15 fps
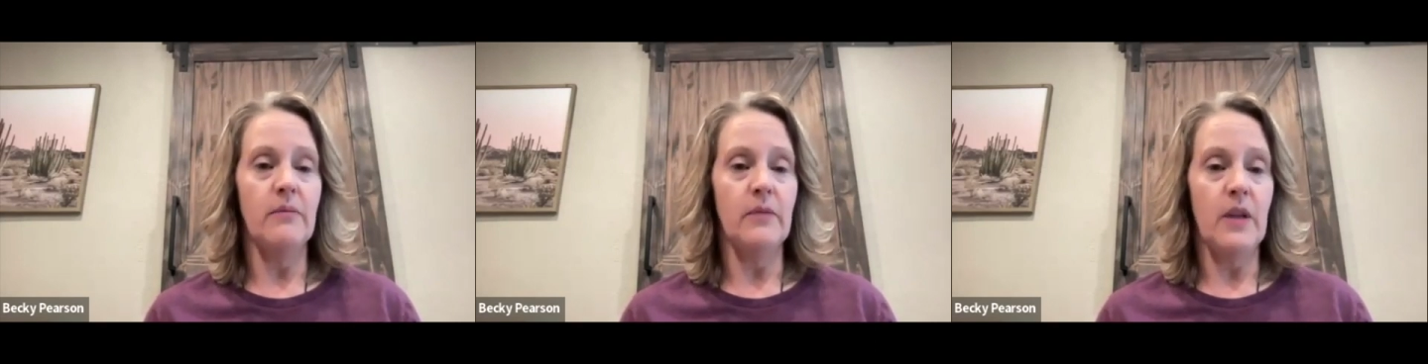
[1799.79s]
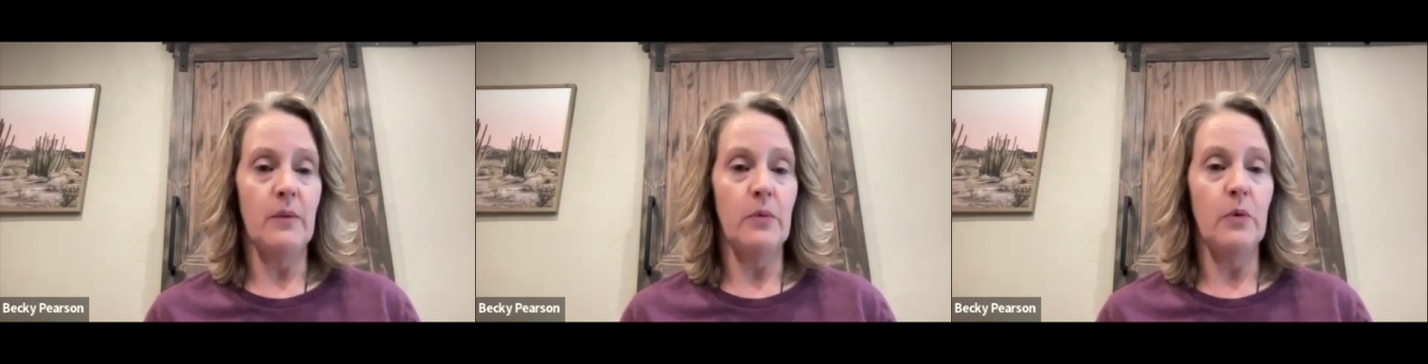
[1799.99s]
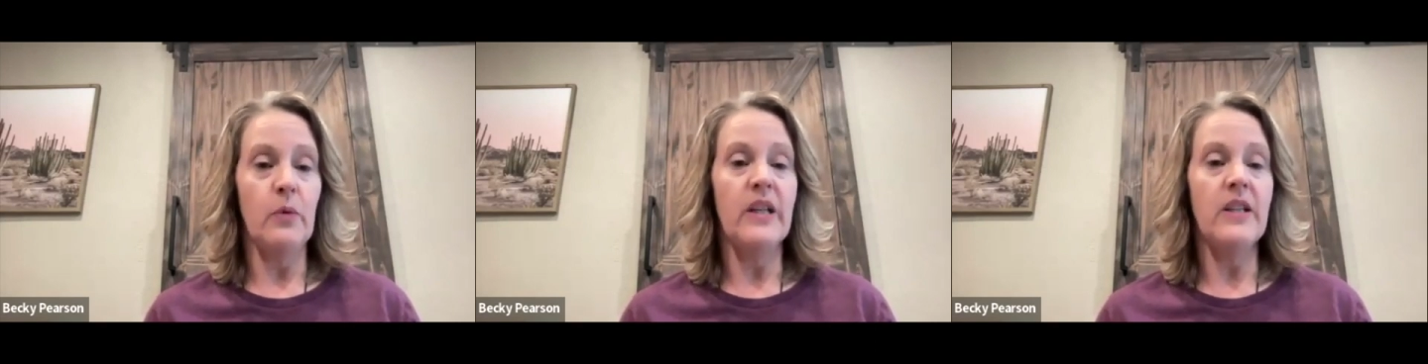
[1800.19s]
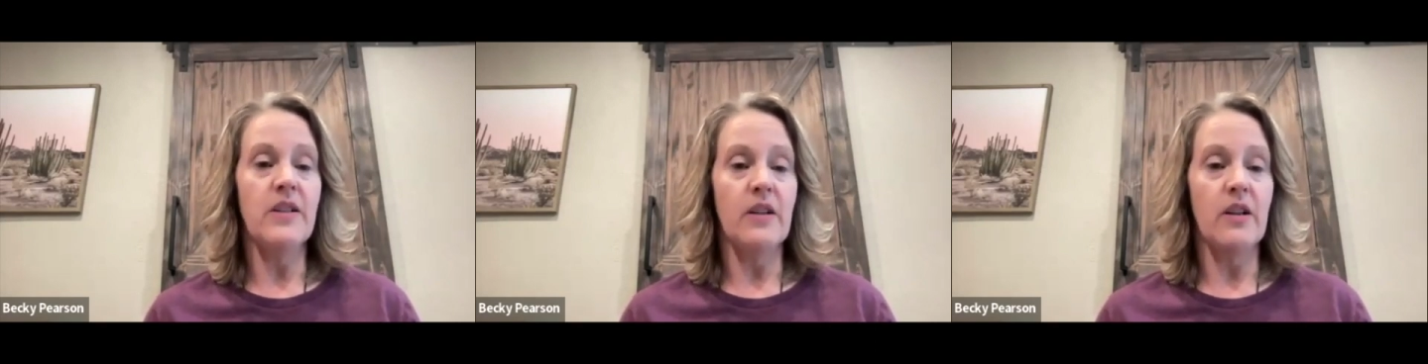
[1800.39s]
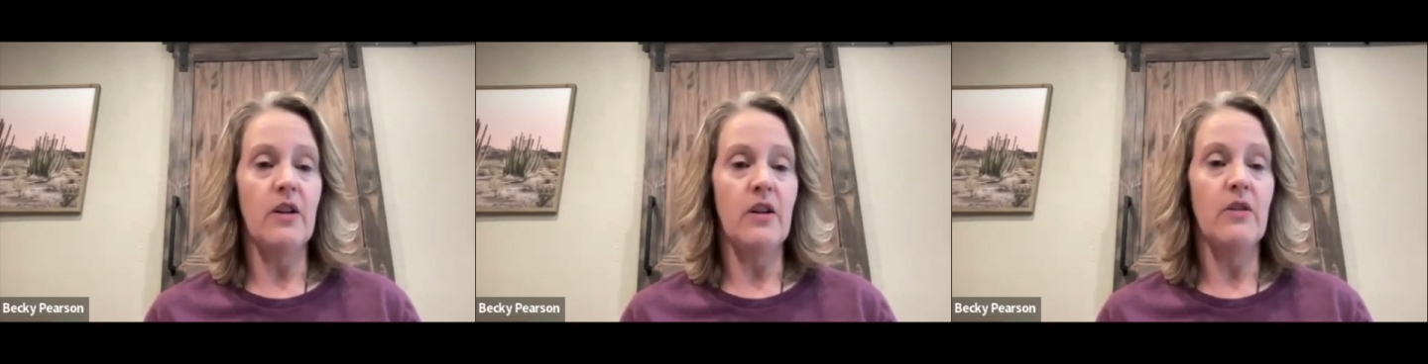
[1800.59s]
couple weeks
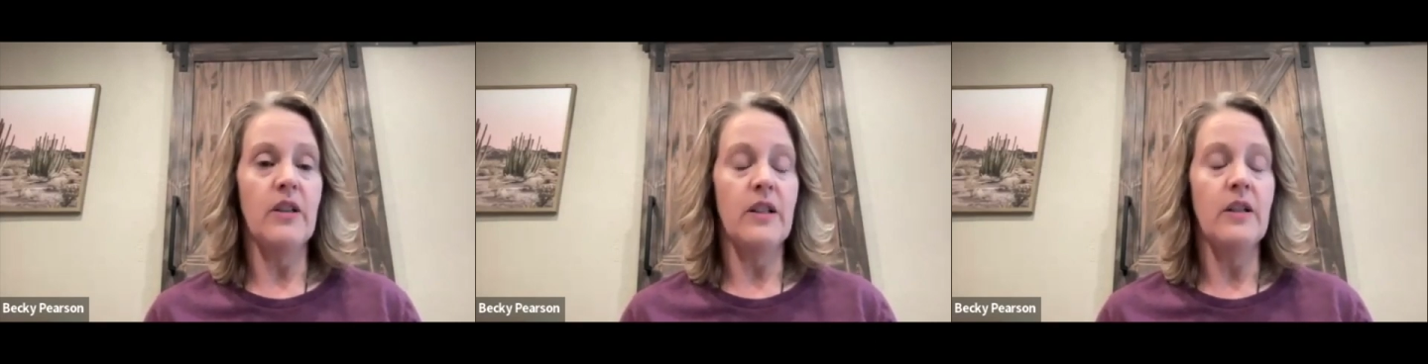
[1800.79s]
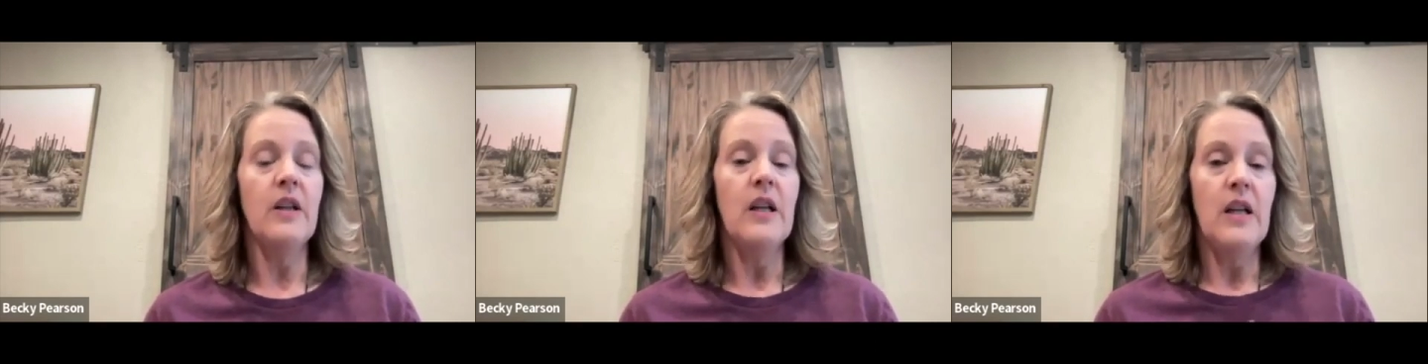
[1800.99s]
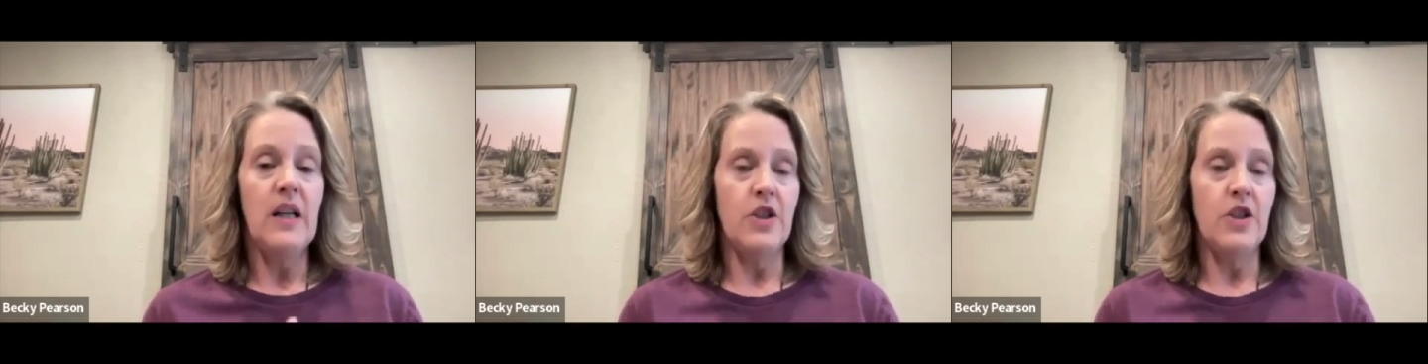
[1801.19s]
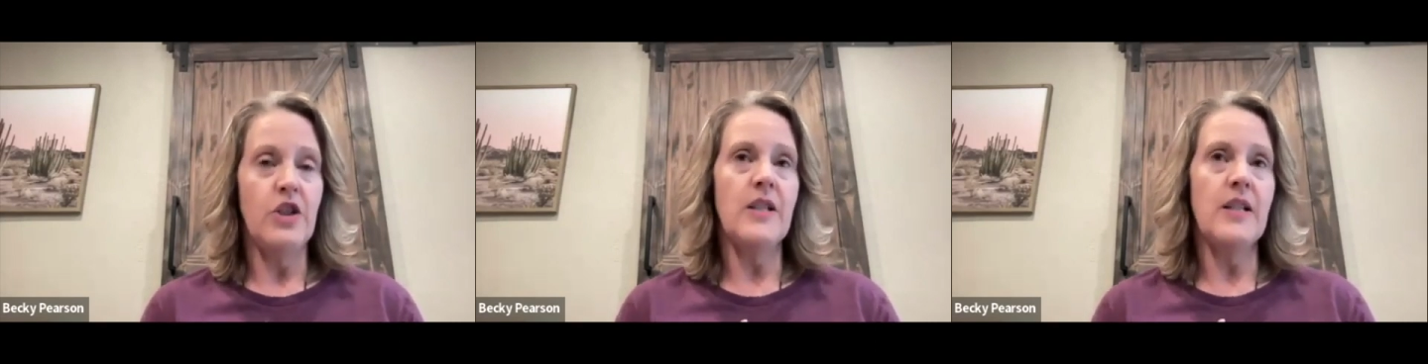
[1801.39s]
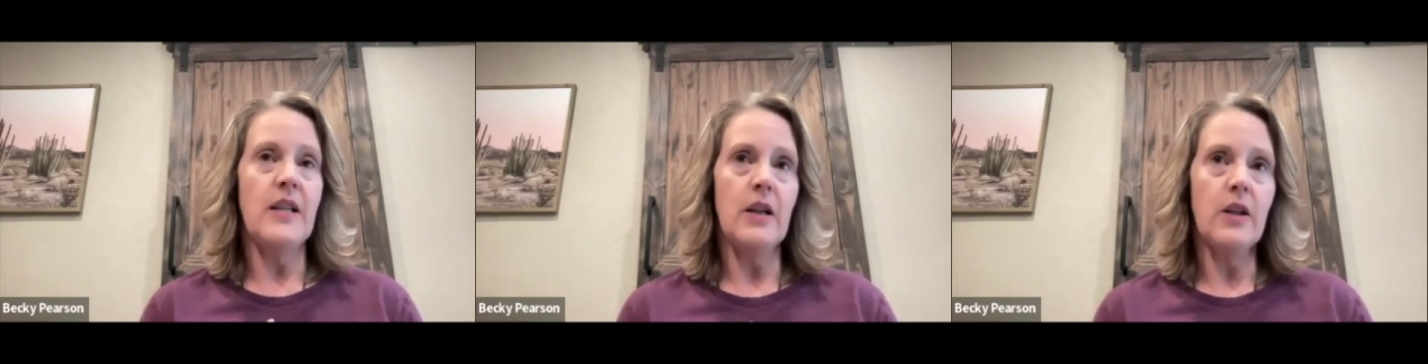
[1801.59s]
ago, and she's
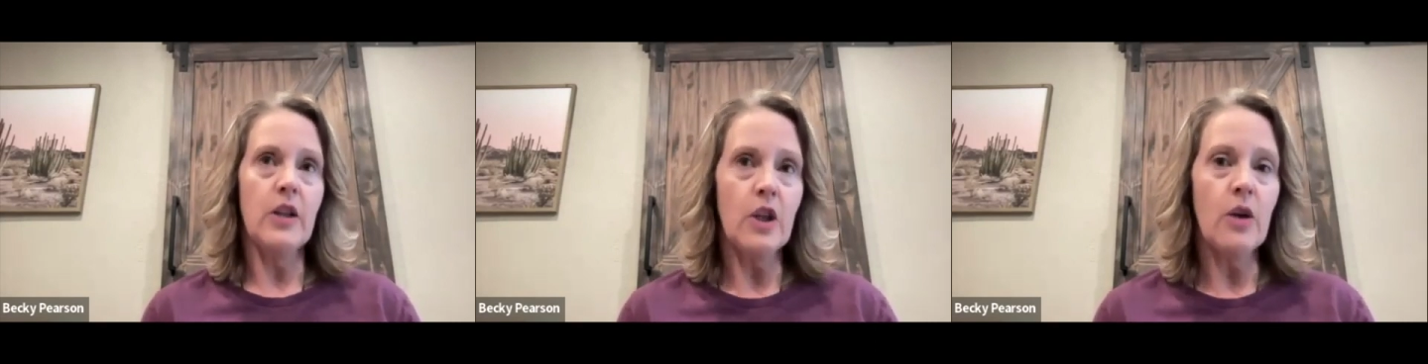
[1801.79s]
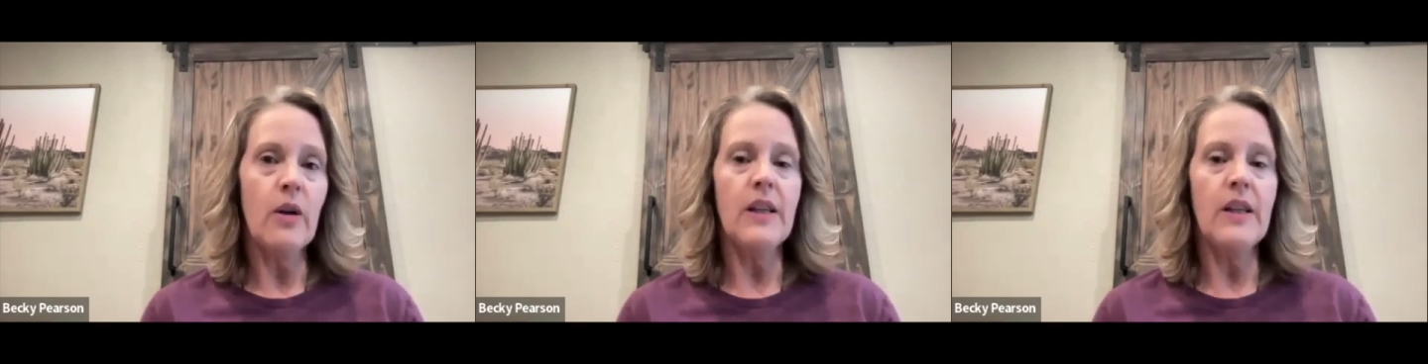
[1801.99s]
like, you know, I